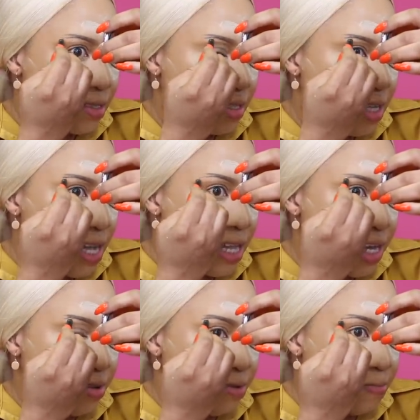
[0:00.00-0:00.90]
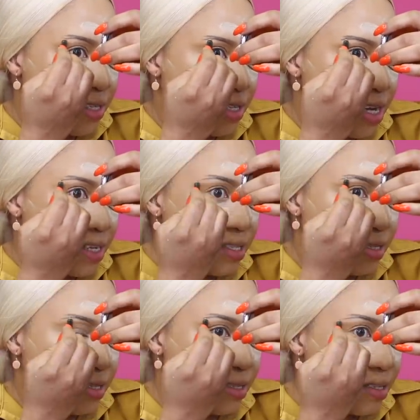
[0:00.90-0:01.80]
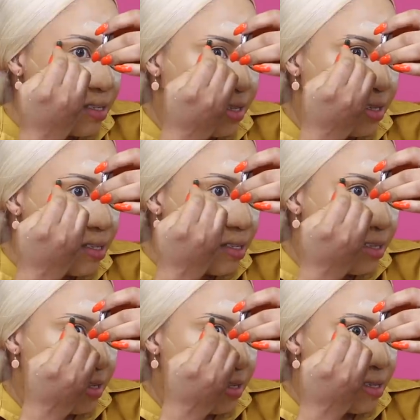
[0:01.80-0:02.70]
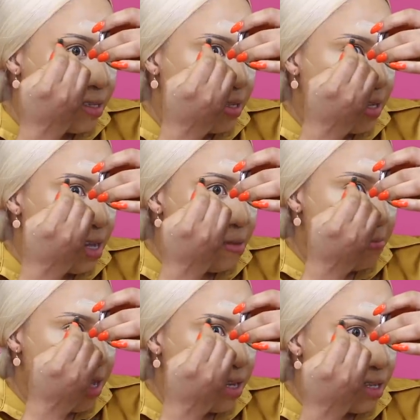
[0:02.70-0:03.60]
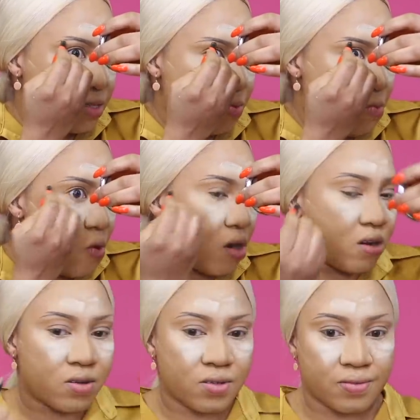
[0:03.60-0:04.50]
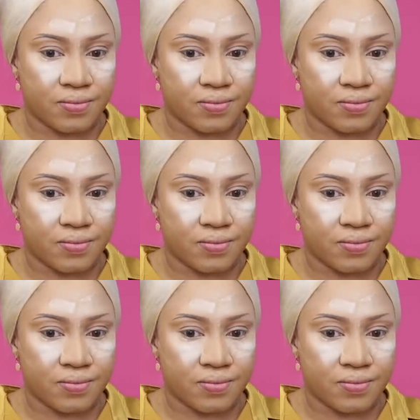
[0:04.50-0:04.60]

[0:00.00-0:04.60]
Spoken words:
Start that new business and make it work.